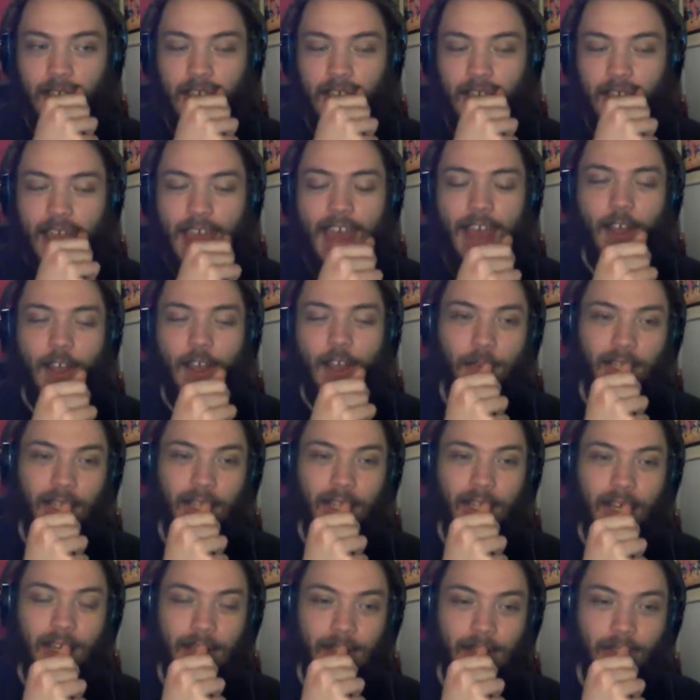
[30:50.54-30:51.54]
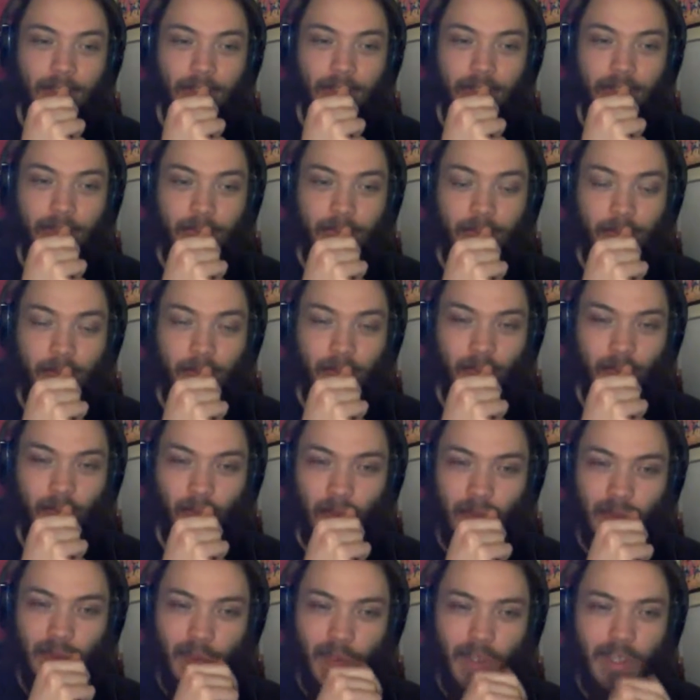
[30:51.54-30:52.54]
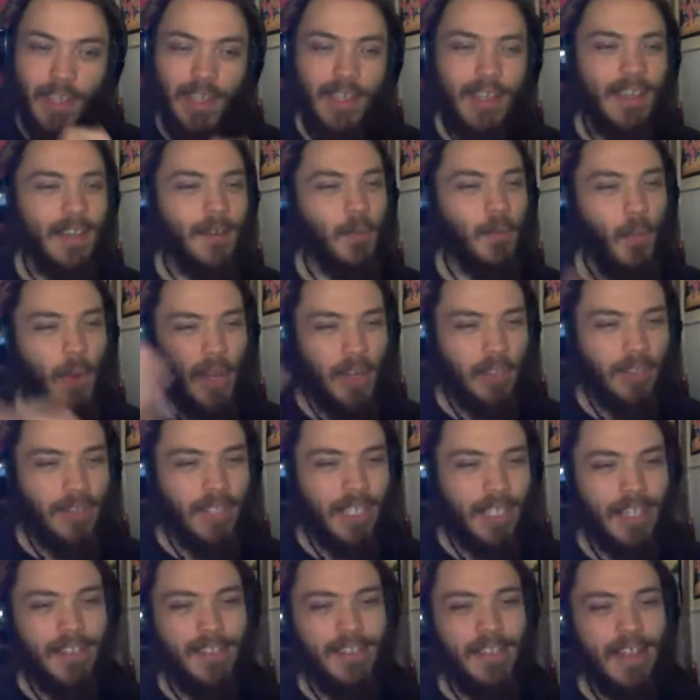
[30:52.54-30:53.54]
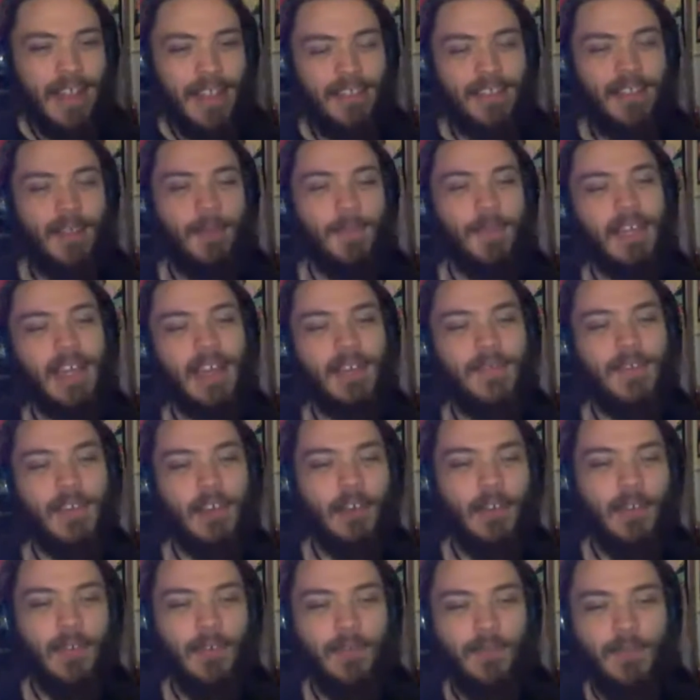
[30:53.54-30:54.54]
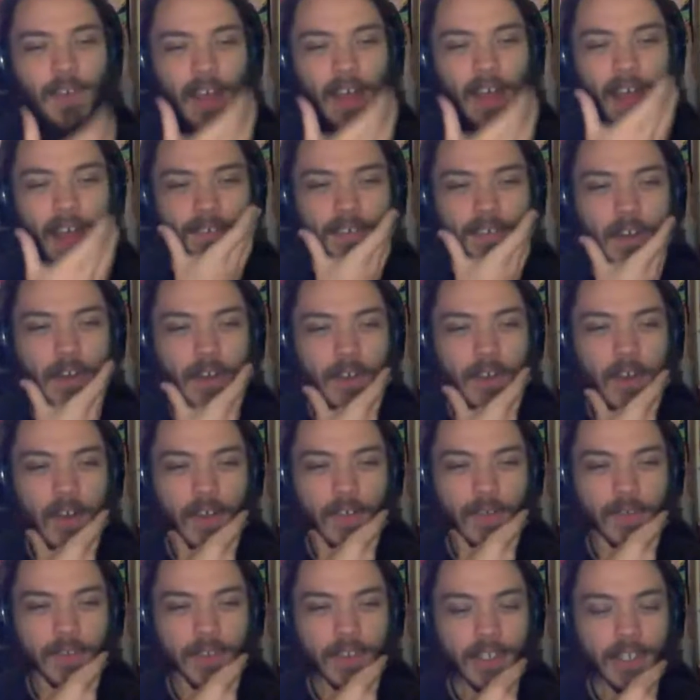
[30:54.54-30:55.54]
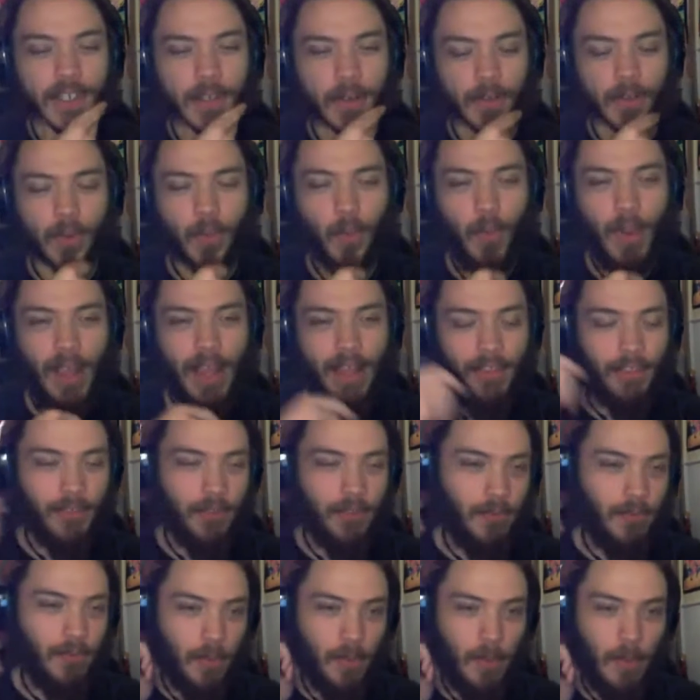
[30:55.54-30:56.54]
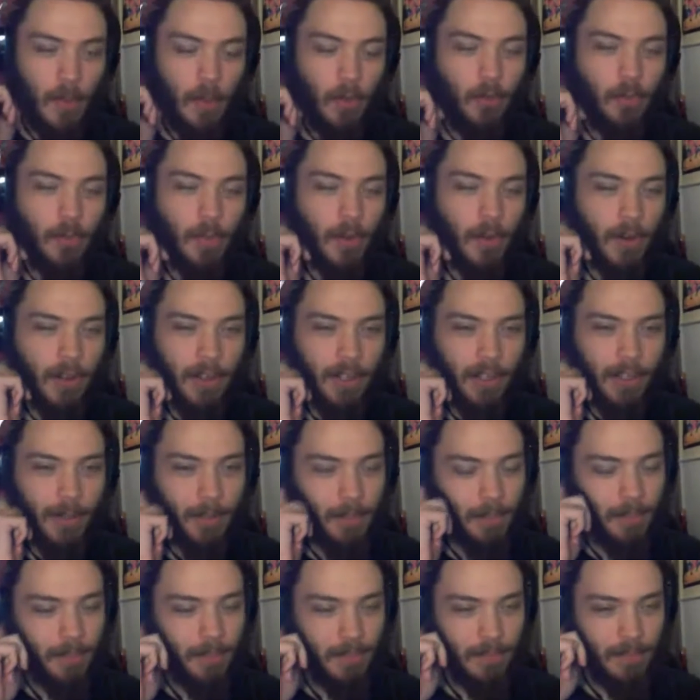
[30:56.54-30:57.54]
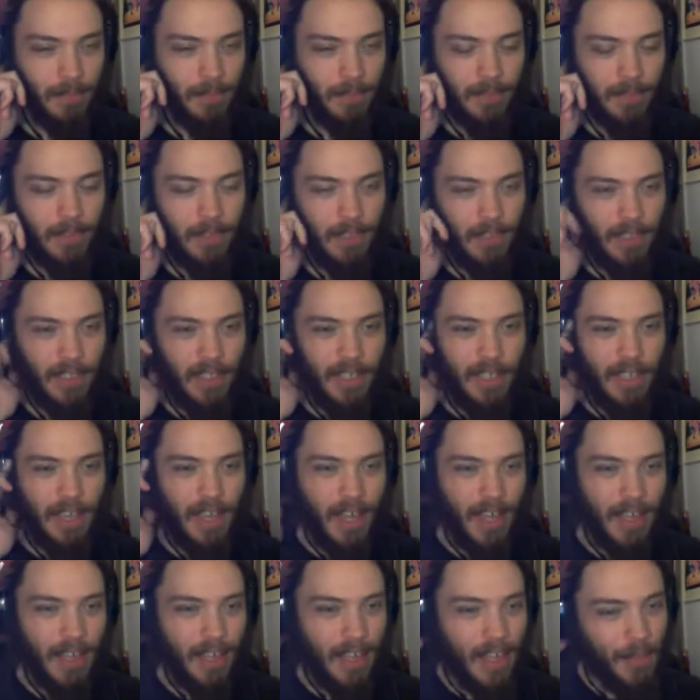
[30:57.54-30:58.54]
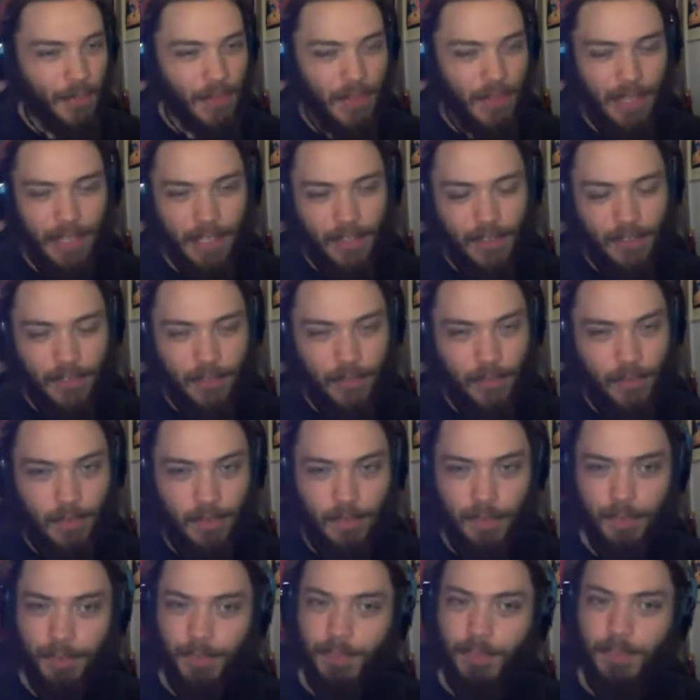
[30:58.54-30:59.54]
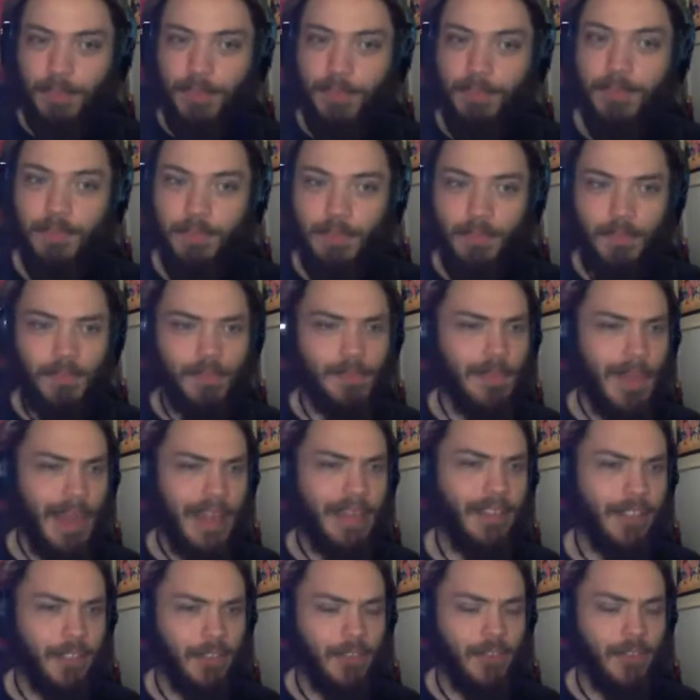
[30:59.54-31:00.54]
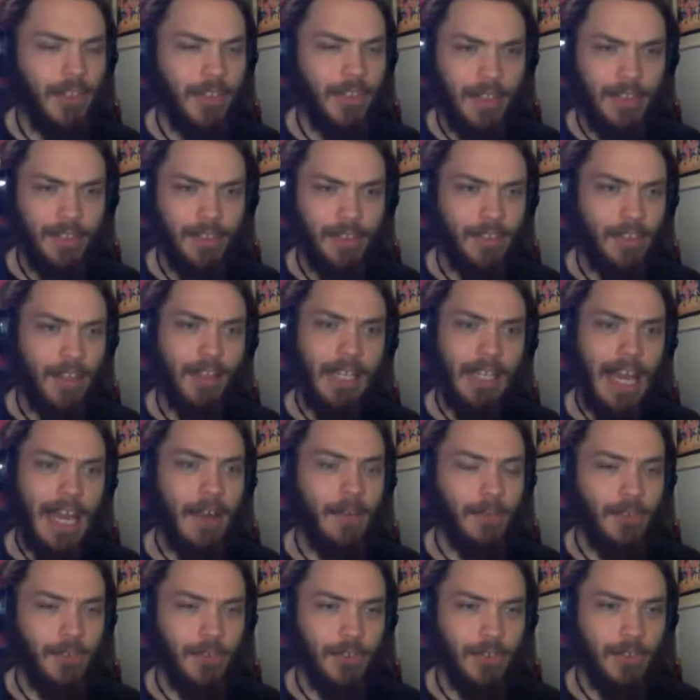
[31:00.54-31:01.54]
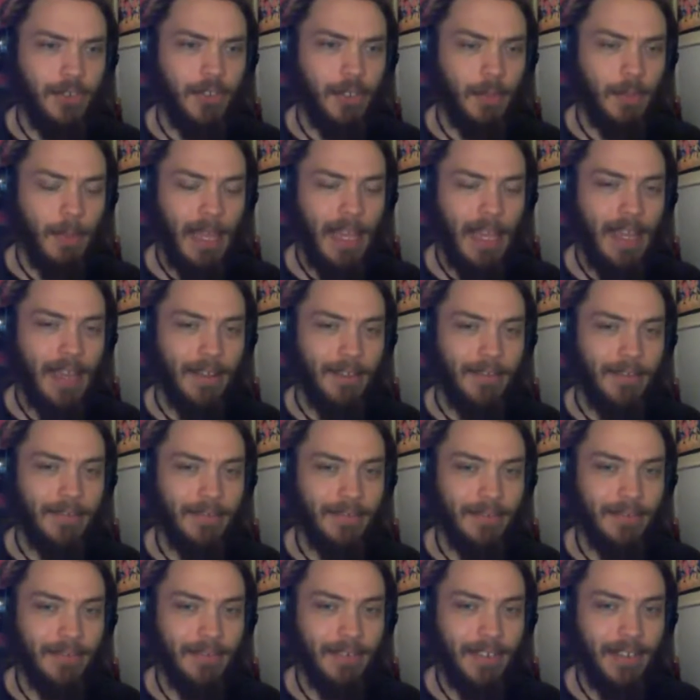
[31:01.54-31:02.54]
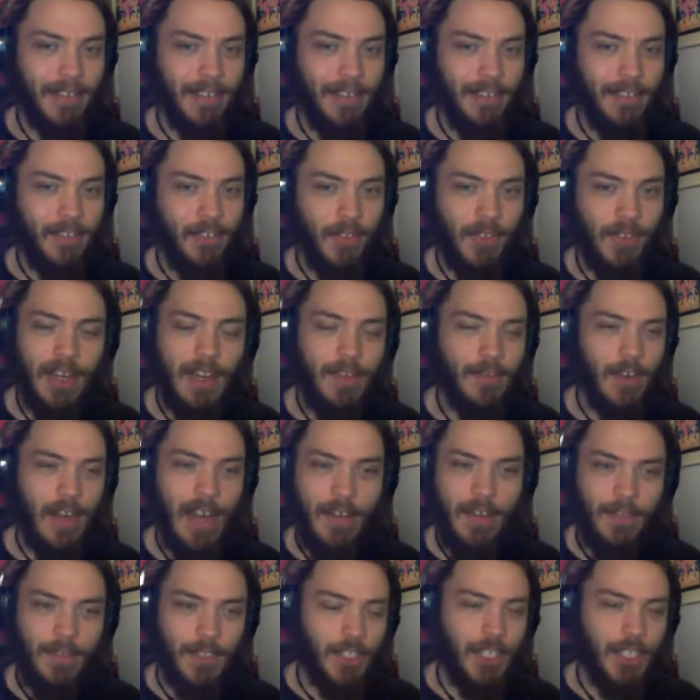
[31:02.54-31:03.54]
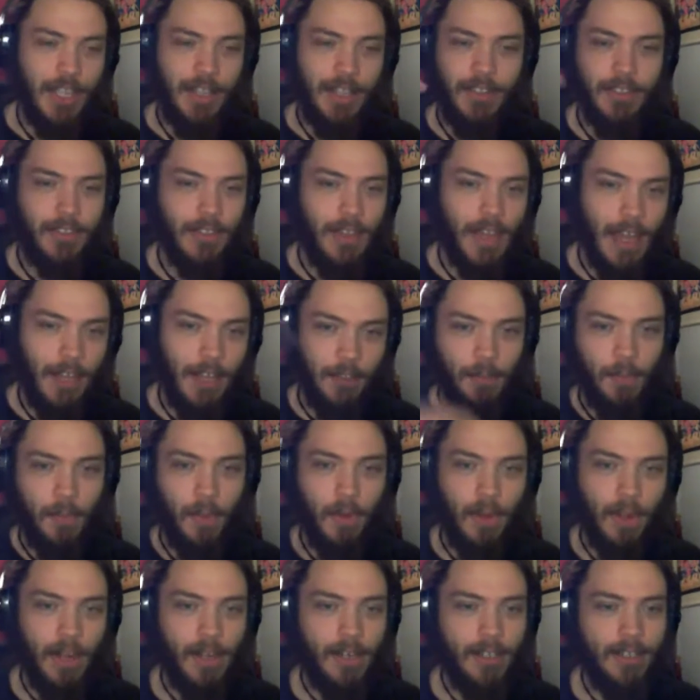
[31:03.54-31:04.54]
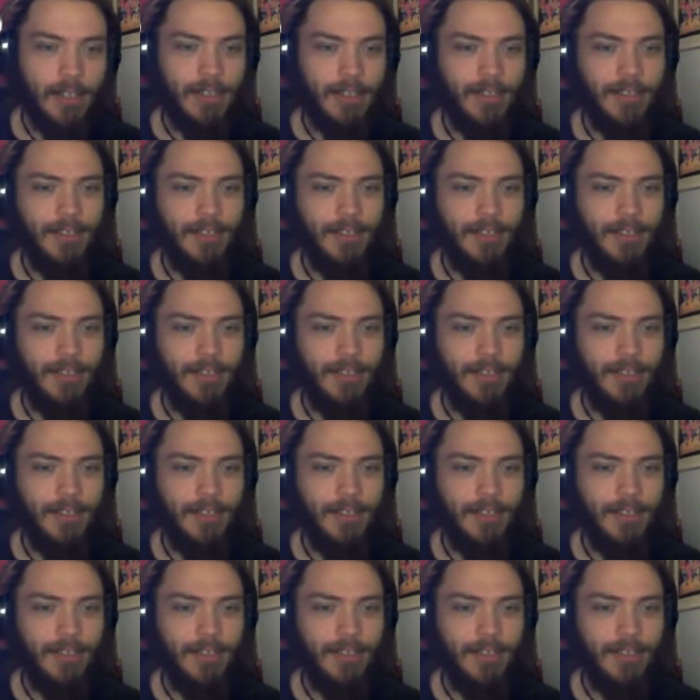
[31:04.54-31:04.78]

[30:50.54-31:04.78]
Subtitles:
yeah, Ecopla is... Weirdly, it's not something I find very often here in the West. For the most part, I think it's mainly... They sell out in Japan, so they never have a chance to export any.